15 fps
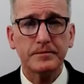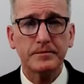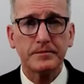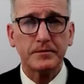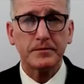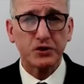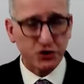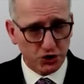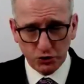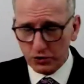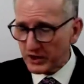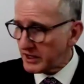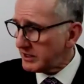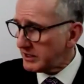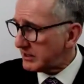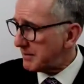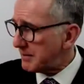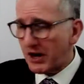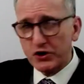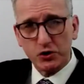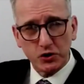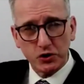story about
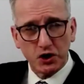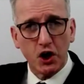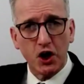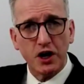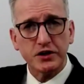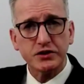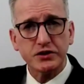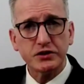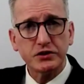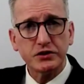your clients